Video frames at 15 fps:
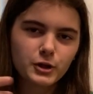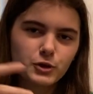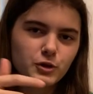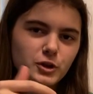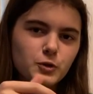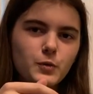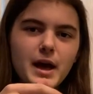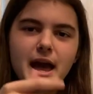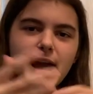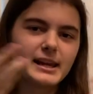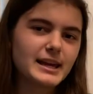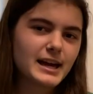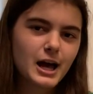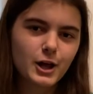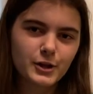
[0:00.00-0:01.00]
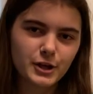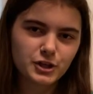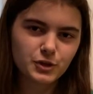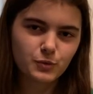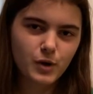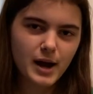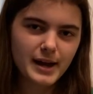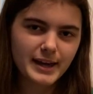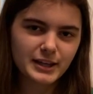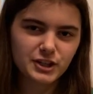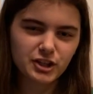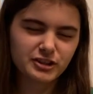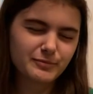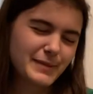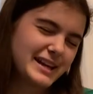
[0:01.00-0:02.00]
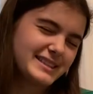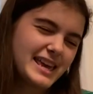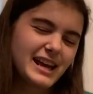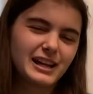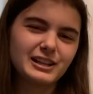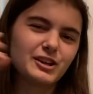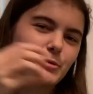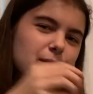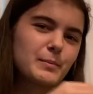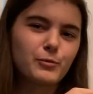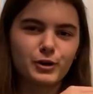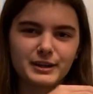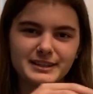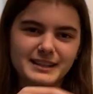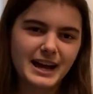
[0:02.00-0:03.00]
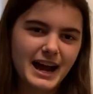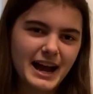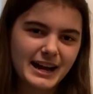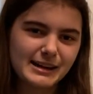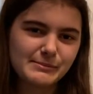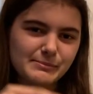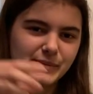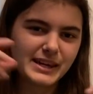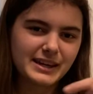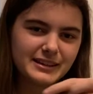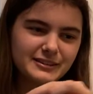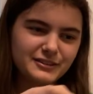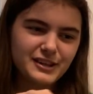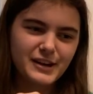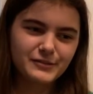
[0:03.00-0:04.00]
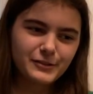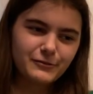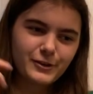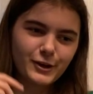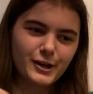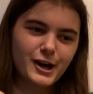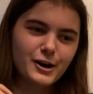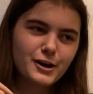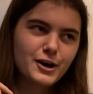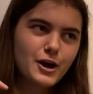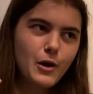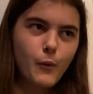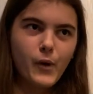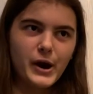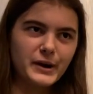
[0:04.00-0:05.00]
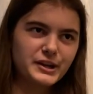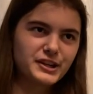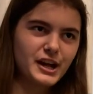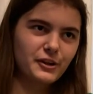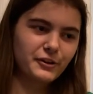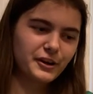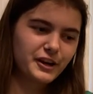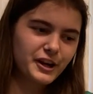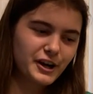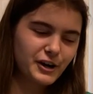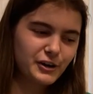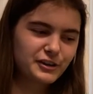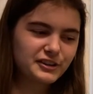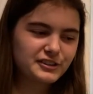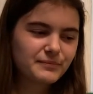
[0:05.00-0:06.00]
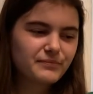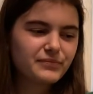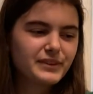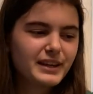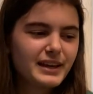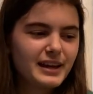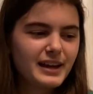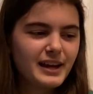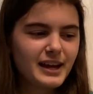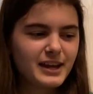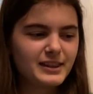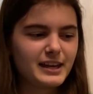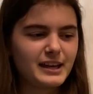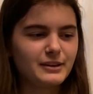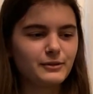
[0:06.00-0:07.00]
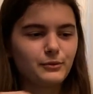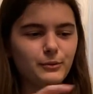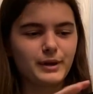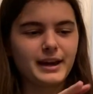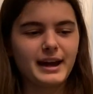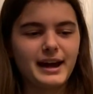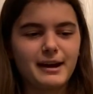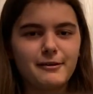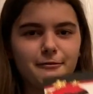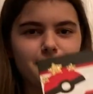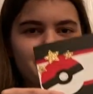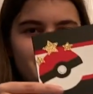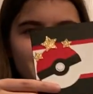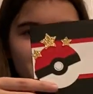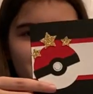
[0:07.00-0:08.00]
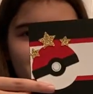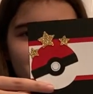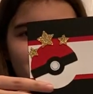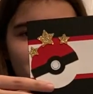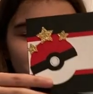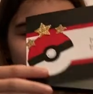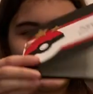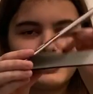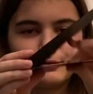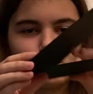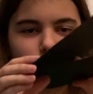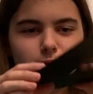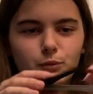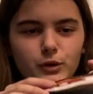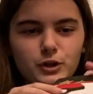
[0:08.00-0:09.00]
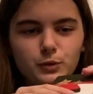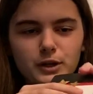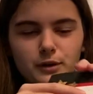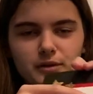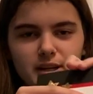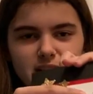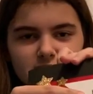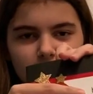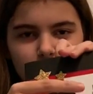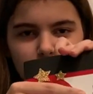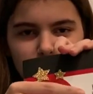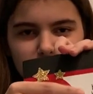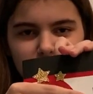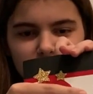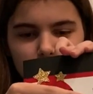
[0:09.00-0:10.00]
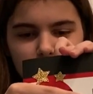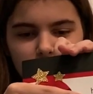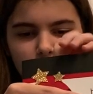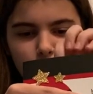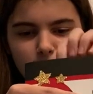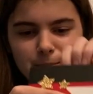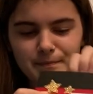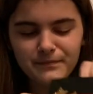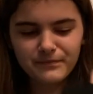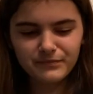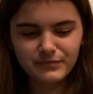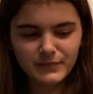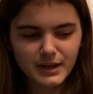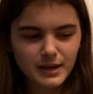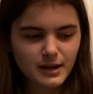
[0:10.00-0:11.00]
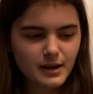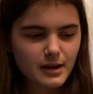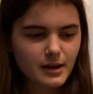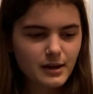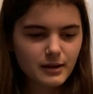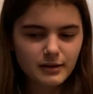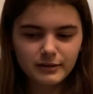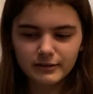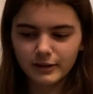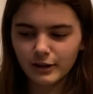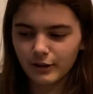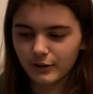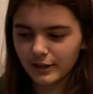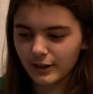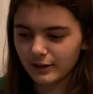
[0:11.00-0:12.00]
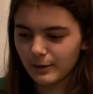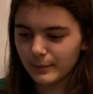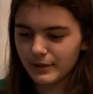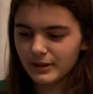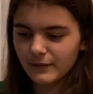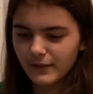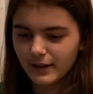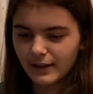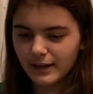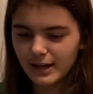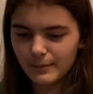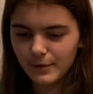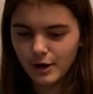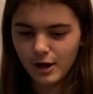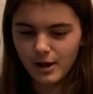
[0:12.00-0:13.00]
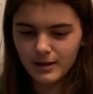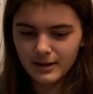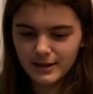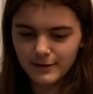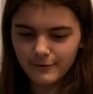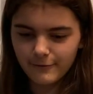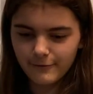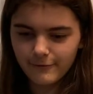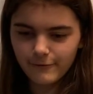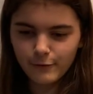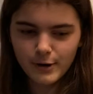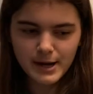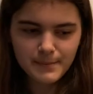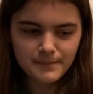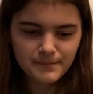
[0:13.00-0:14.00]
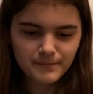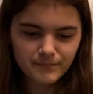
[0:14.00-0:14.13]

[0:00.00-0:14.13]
You can do any color that you want. It just might take a little bit more time because you have to figure out where each color goes. And then we have this one, which we used a different stamp for. So here, let me see if I can get them all in frame.